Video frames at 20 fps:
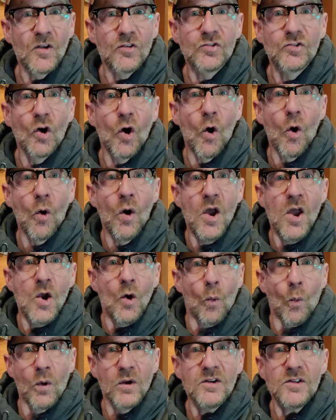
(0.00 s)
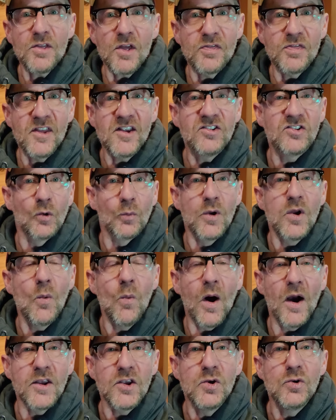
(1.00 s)
So, one of the things that we
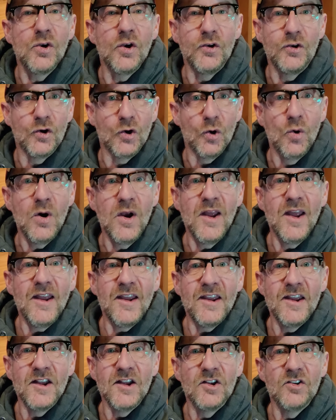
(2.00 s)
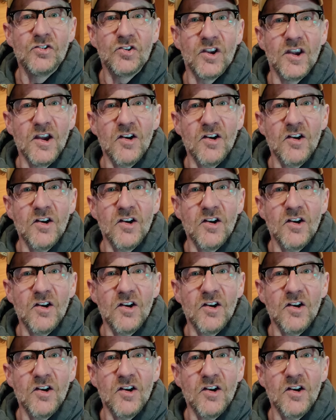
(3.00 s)
want you to do is,